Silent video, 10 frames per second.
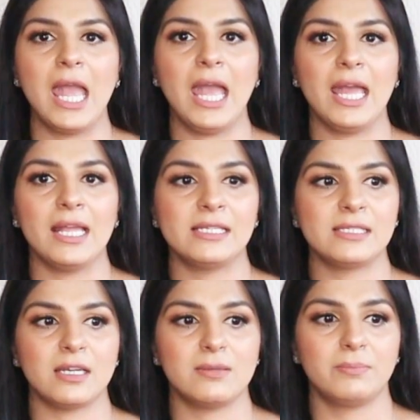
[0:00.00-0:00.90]

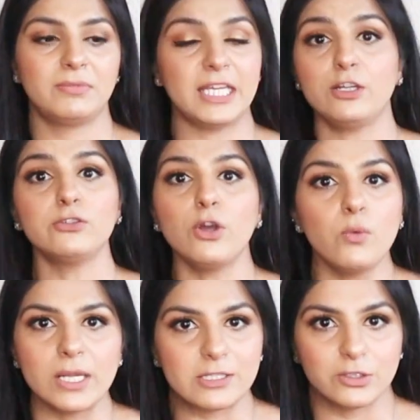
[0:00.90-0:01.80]
and they don't
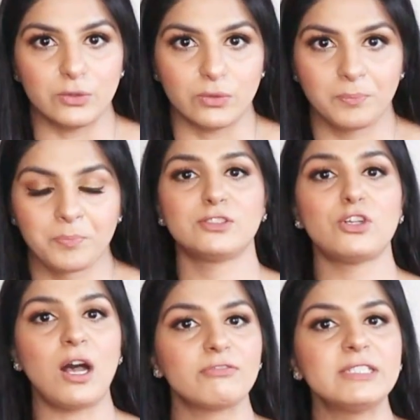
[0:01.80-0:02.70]
know what to do. So
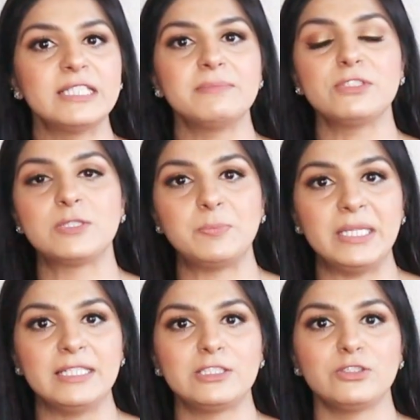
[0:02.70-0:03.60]
offer them to
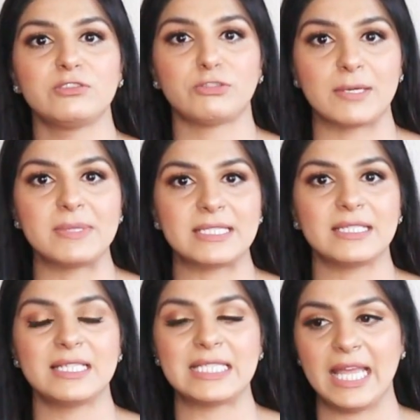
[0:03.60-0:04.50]
speak to the
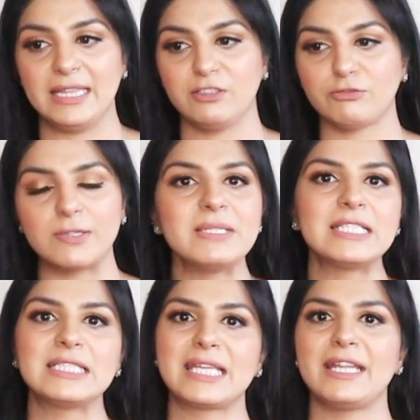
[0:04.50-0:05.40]
pharmacist, and the
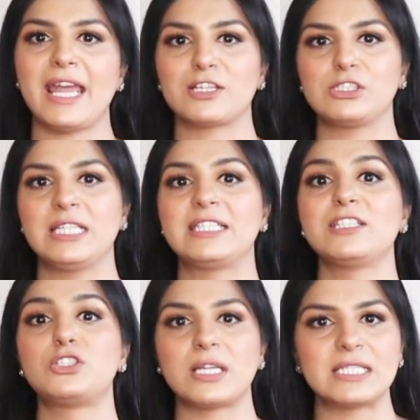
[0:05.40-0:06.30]
pharmacist can actually
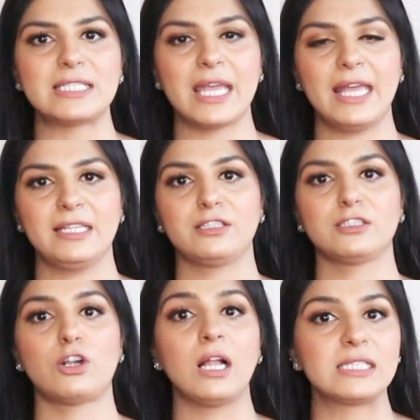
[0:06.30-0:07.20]
suggest
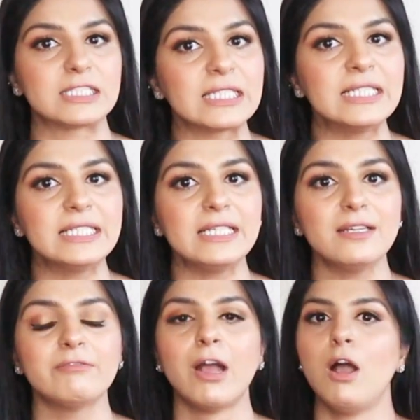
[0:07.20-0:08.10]
another
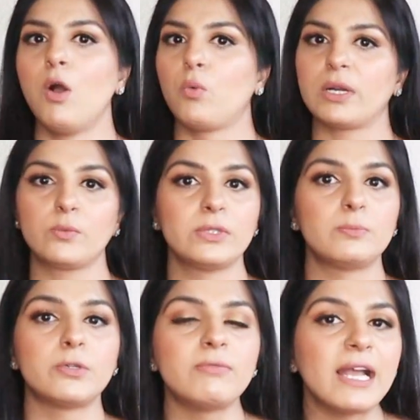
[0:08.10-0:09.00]
alternative, work with the
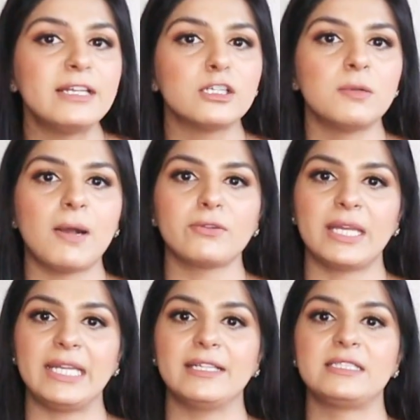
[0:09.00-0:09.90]
provider about
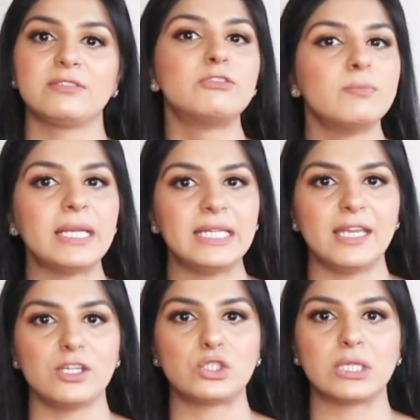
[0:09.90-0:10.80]
getting a different
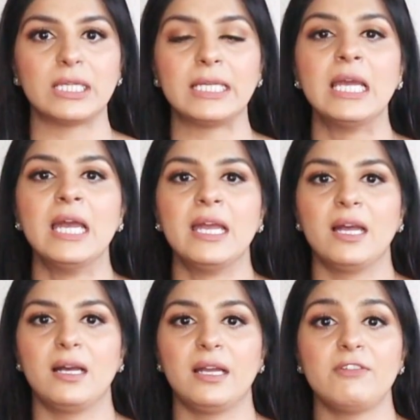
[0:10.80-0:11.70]
medication.
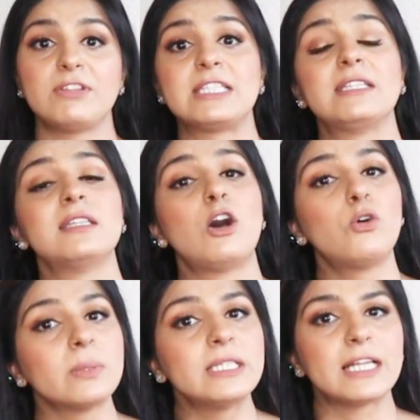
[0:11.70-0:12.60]
If it's an
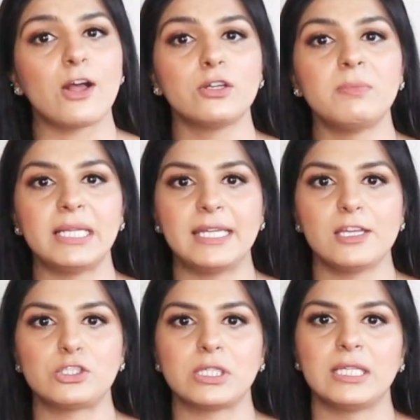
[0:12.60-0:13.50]
over-the-counter
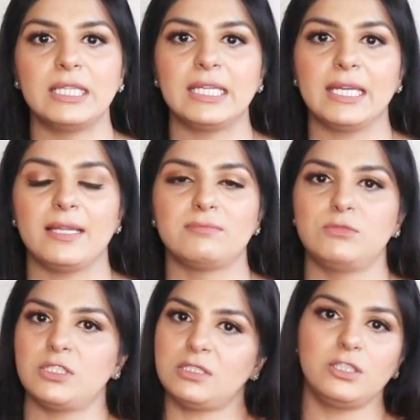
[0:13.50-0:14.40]
medication, they can
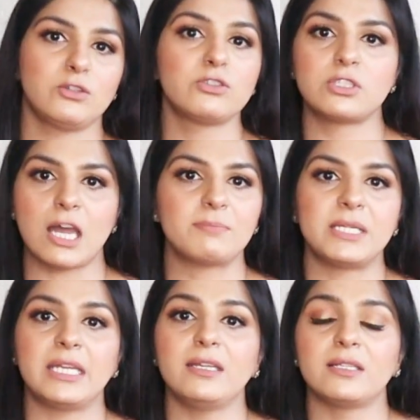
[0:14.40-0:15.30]
just, stop
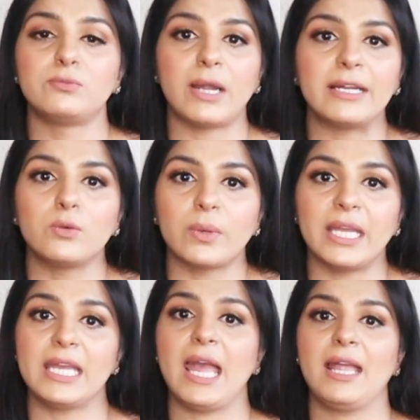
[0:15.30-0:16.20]
taking it right
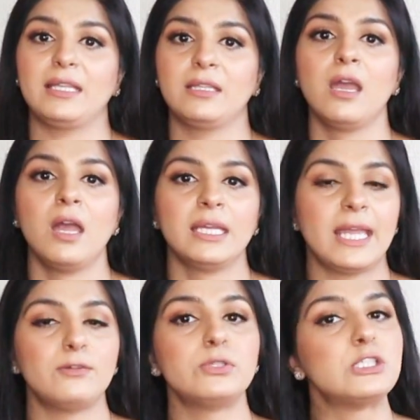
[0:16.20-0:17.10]
away and
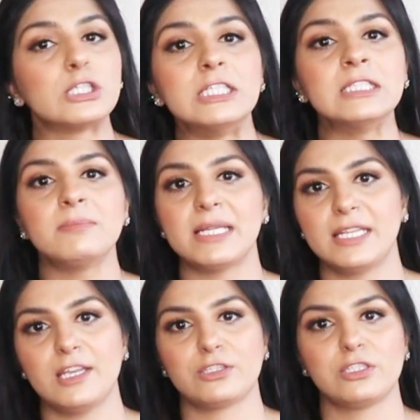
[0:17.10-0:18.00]
can return the
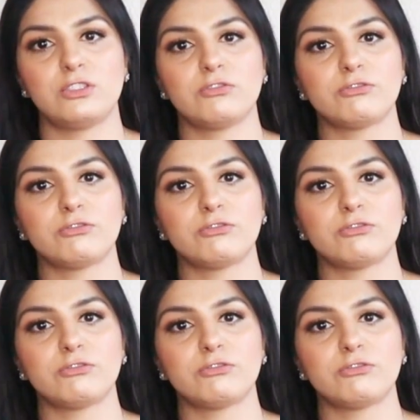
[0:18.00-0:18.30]
medication to